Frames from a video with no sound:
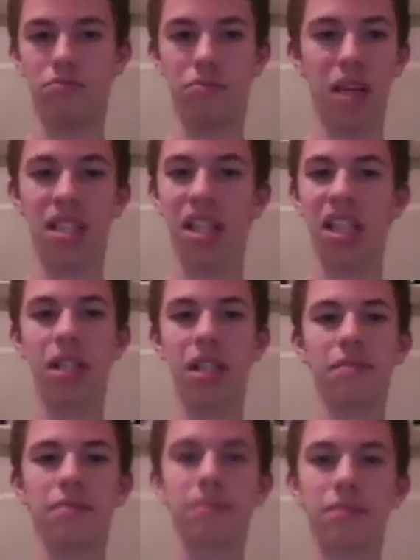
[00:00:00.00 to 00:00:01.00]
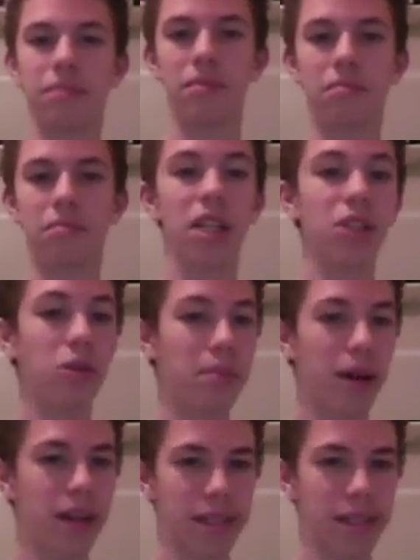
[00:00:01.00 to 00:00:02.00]
basically, my toy
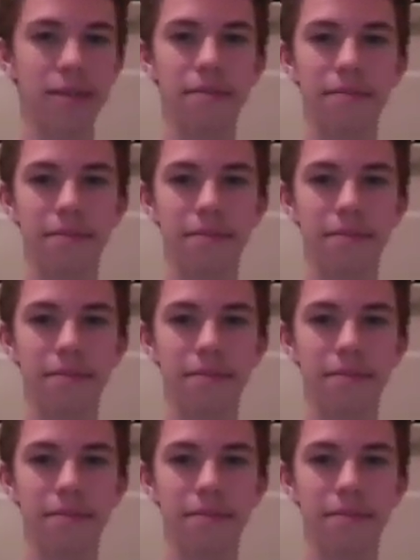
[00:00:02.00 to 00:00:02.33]
box.